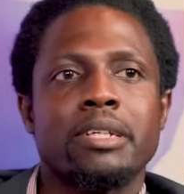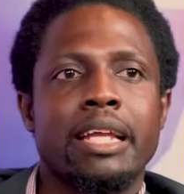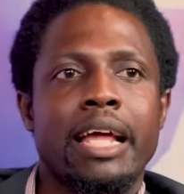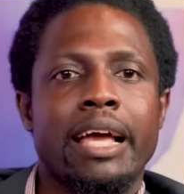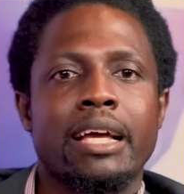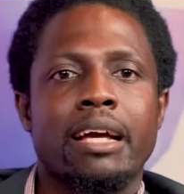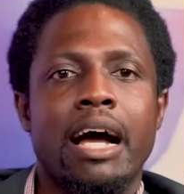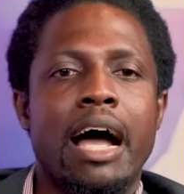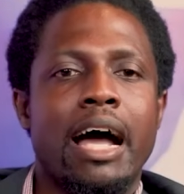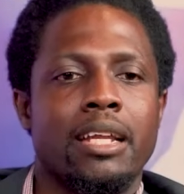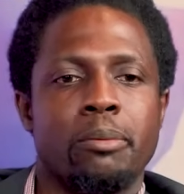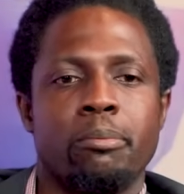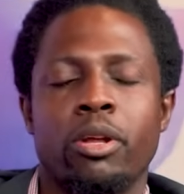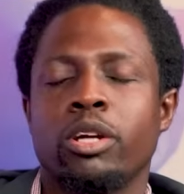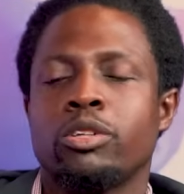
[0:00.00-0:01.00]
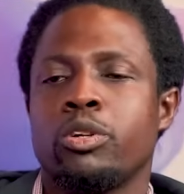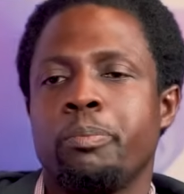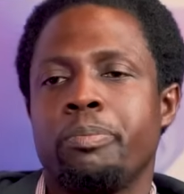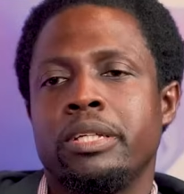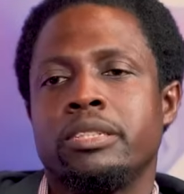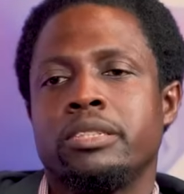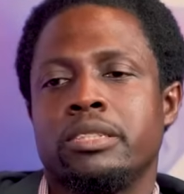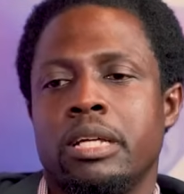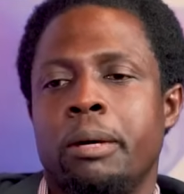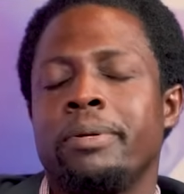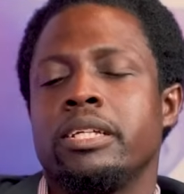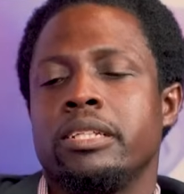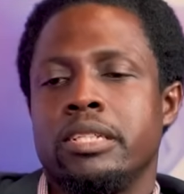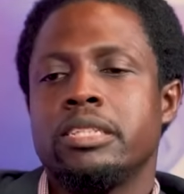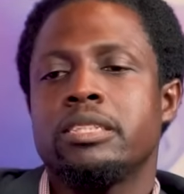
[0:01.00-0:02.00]
like, the blood group
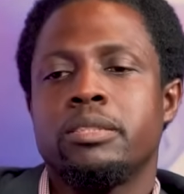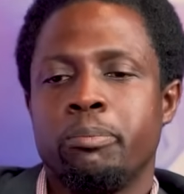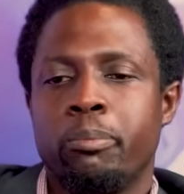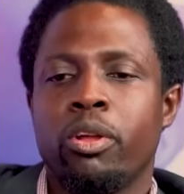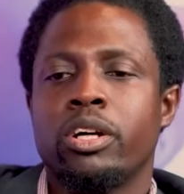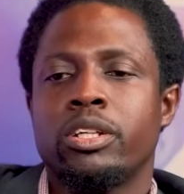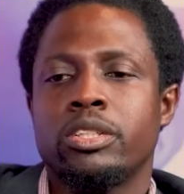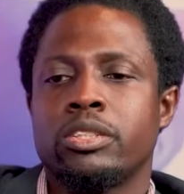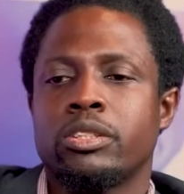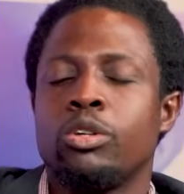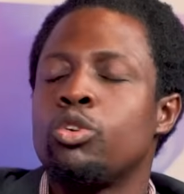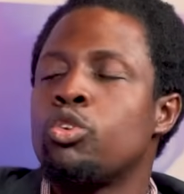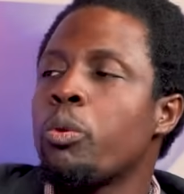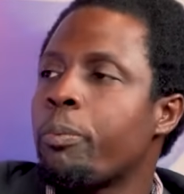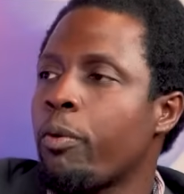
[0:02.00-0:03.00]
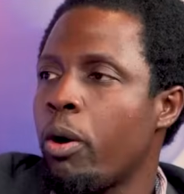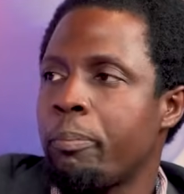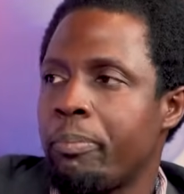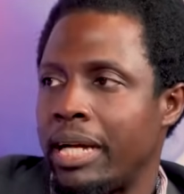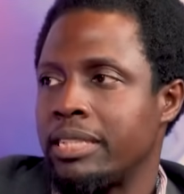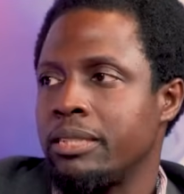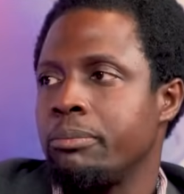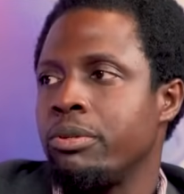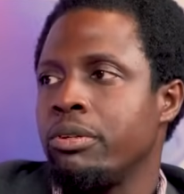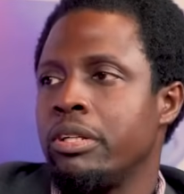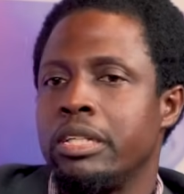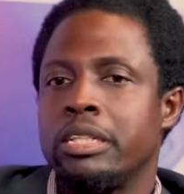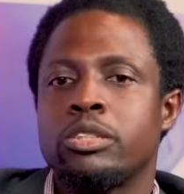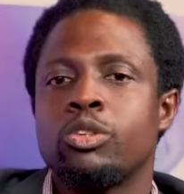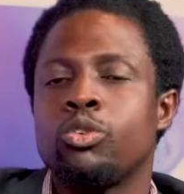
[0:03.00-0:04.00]
this blood is group compatible,
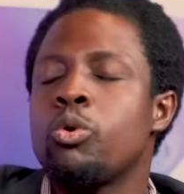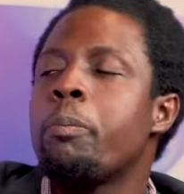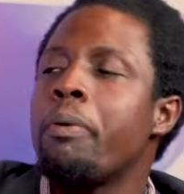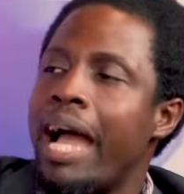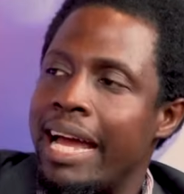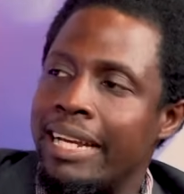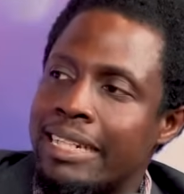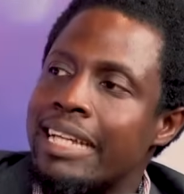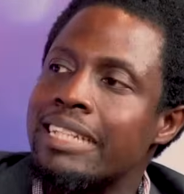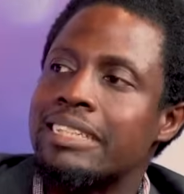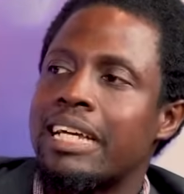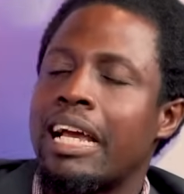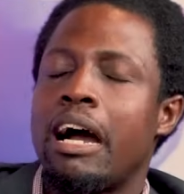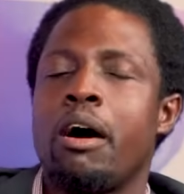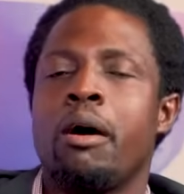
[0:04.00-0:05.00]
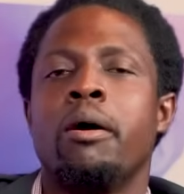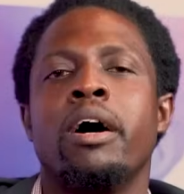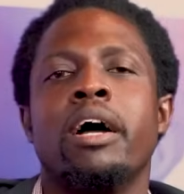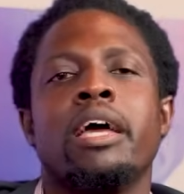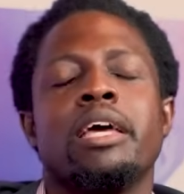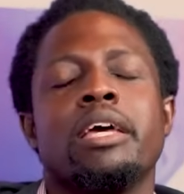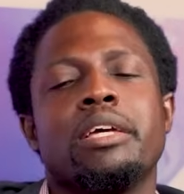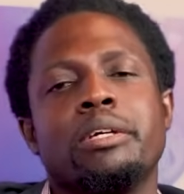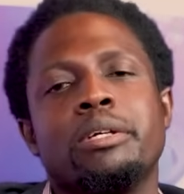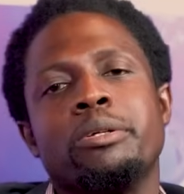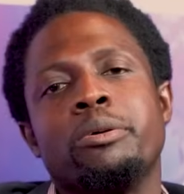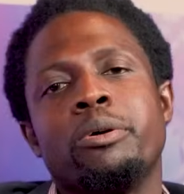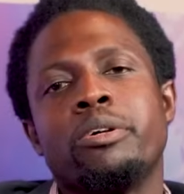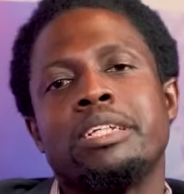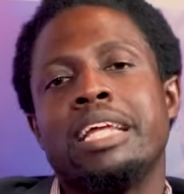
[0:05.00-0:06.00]
is group identical.
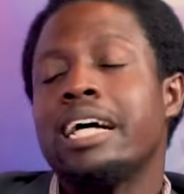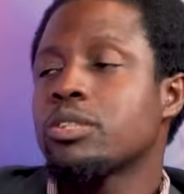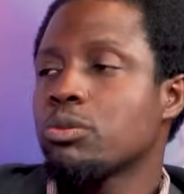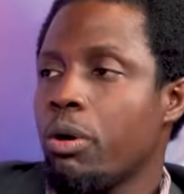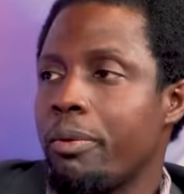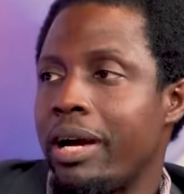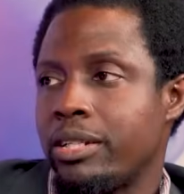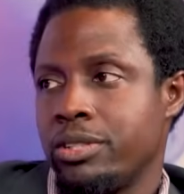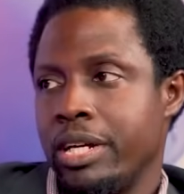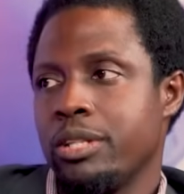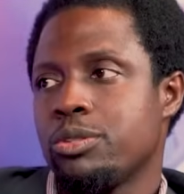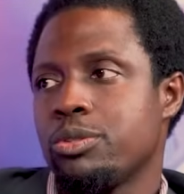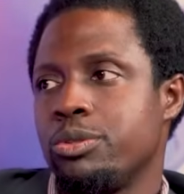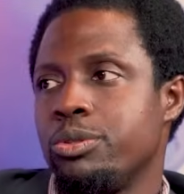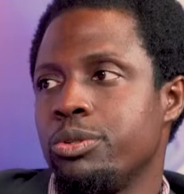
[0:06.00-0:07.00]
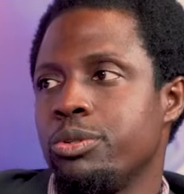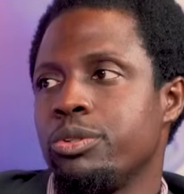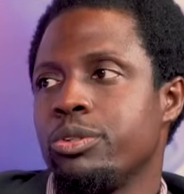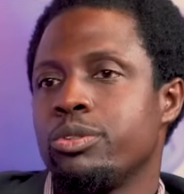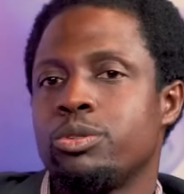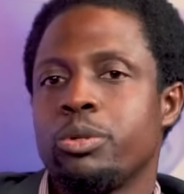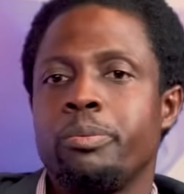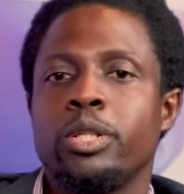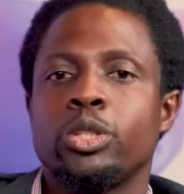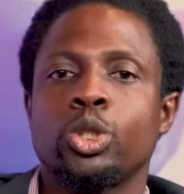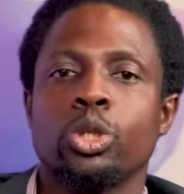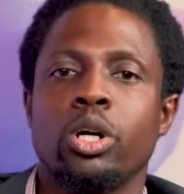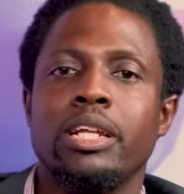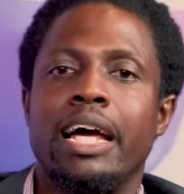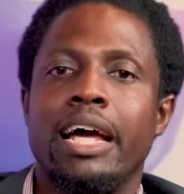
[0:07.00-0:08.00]
That's what we're trying to do, to be
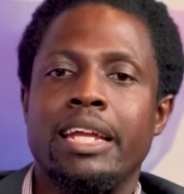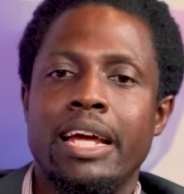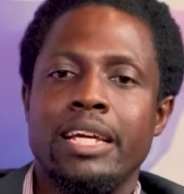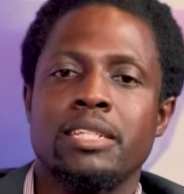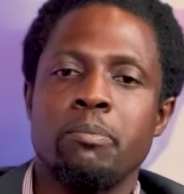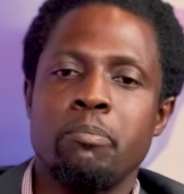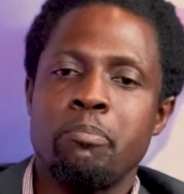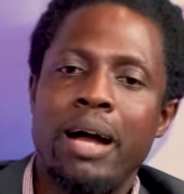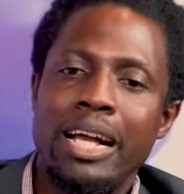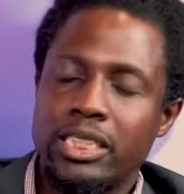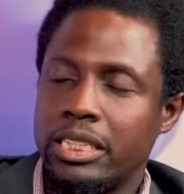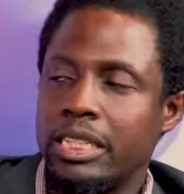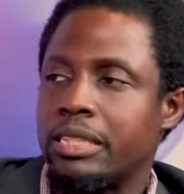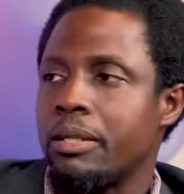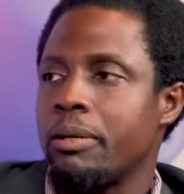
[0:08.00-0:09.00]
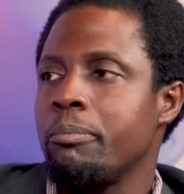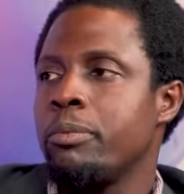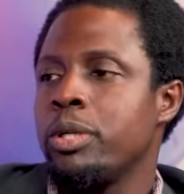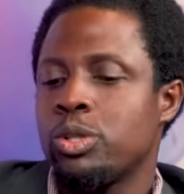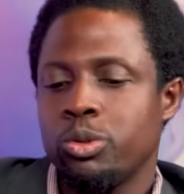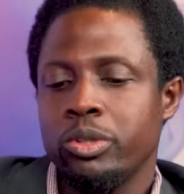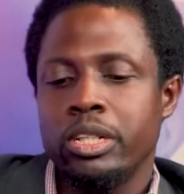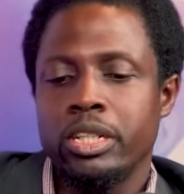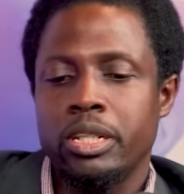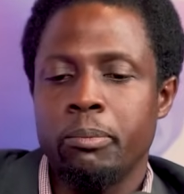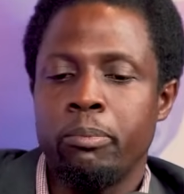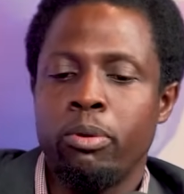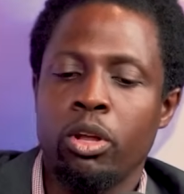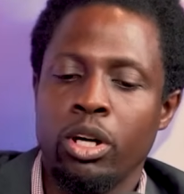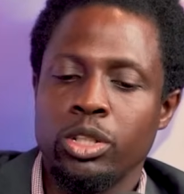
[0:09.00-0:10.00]
sure that there is matching between the
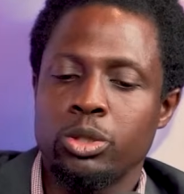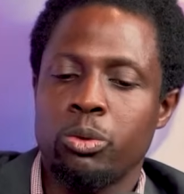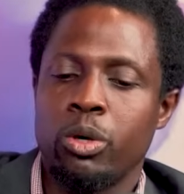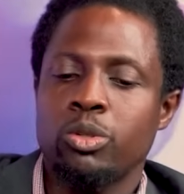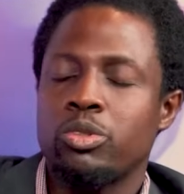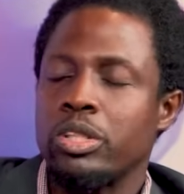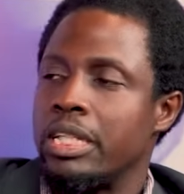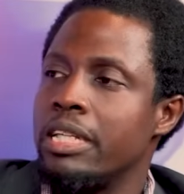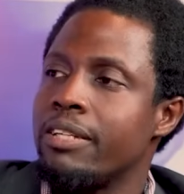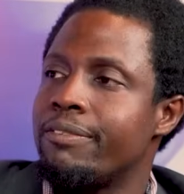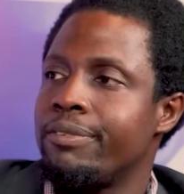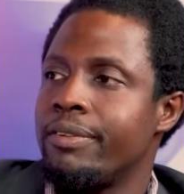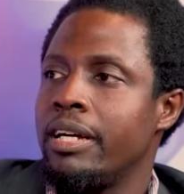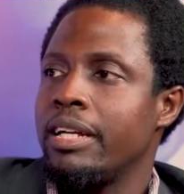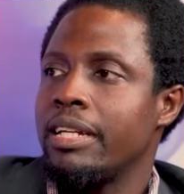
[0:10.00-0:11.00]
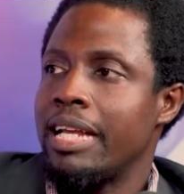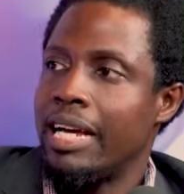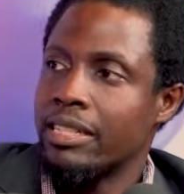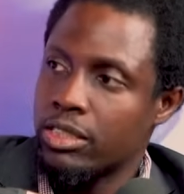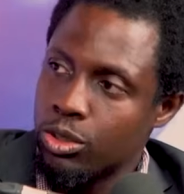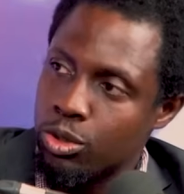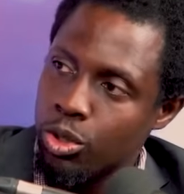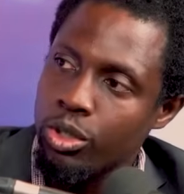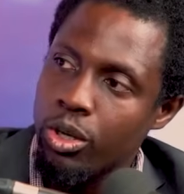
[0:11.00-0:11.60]
blood you want to give, that's the donor